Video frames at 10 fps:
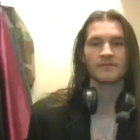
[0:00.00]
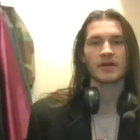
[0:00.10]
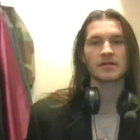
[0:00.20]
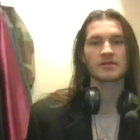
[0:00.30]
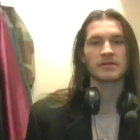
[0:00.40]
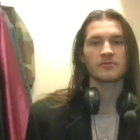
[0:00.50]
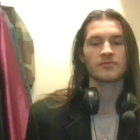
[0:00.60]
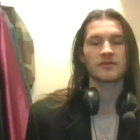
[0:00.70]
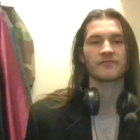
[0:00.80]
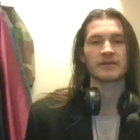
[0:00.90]
Finally,
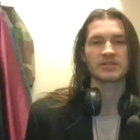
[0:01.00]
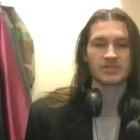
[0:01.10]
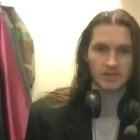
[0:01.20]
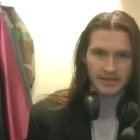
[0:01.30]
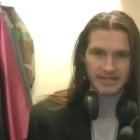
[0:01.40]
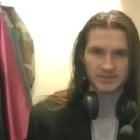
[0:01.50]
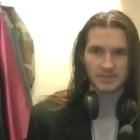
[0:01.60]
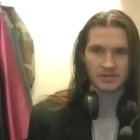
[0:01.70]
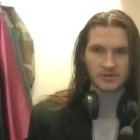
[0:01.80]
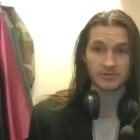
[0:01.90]
we've reached the last
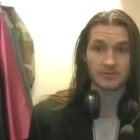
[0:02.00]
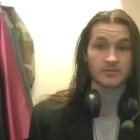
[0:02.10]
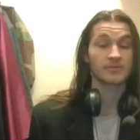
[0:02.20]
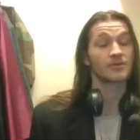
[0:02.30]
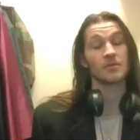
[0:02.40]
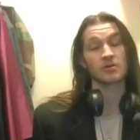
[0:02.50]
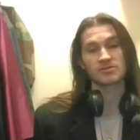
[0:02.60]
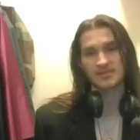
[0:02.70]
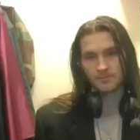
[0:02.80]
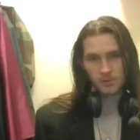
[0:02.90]
pillar, the
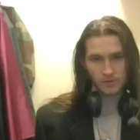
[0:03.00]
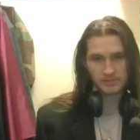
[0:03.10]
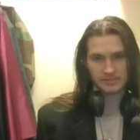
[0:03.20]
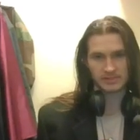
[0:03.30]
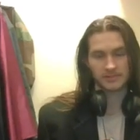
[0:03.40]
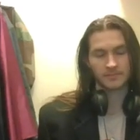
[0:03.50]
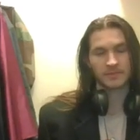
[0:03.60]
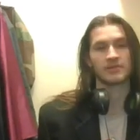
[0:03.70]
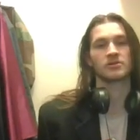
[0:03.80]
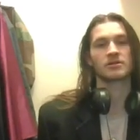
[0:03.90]
most important
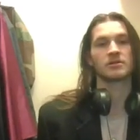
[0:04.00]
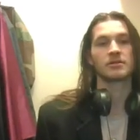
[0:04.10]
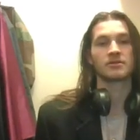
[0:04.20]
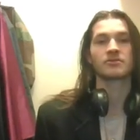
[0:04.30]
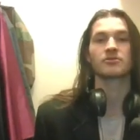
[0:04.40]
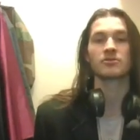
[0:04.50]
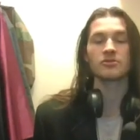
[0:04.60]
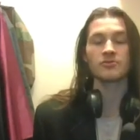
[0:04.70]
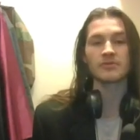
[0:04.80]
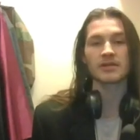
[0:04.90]
pillar, the
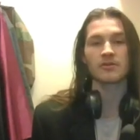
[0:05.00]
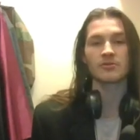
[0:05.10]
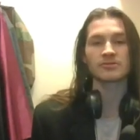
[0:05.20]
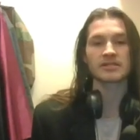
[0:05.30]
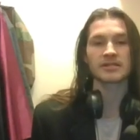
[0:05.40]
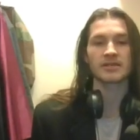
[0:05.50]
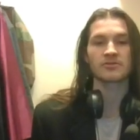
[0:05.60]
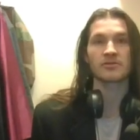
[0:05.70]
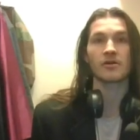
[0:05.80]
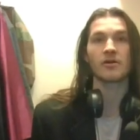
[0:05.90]
glue that holds
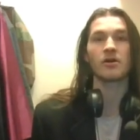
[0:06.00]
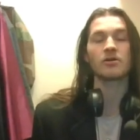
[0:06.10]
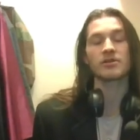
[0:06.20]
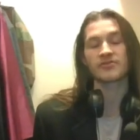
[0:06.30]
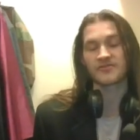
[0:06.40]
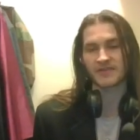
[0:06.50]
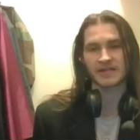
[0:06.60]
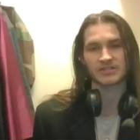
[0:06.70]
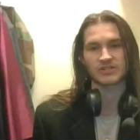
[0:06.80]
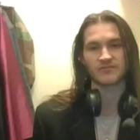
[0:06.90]
together all other
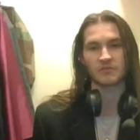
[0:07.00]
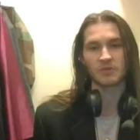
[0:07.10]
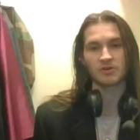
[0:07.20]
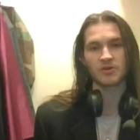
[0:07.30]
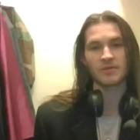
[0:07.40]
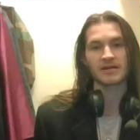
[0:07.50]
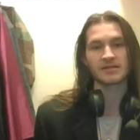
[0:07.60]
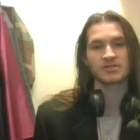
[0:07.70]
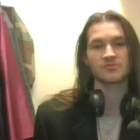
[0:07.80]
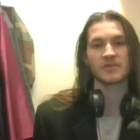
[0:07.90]
facets of a
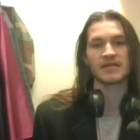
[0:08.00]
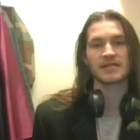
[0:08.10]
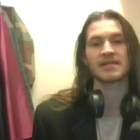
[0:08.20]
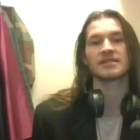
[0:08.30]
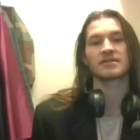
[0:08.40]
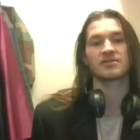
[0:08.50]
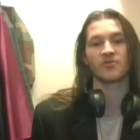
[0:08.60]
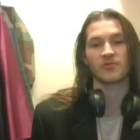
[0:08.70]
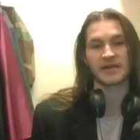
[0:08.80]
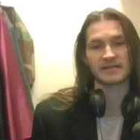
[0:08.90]
Pokemon to make it
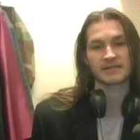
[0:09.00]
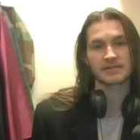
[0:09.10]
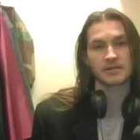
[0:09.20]
great.